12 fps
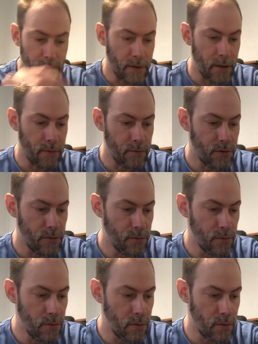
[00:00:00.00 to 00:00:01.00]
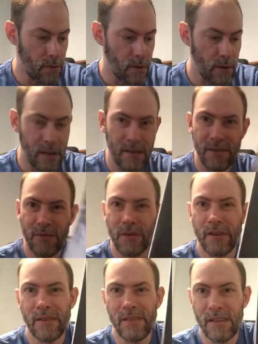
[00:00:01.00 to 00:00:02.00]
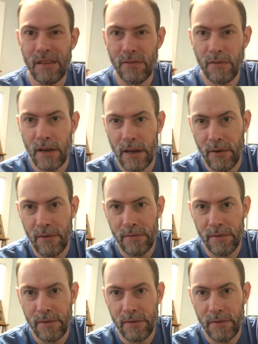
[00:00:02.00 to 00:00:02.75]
Volume 2. This one I don't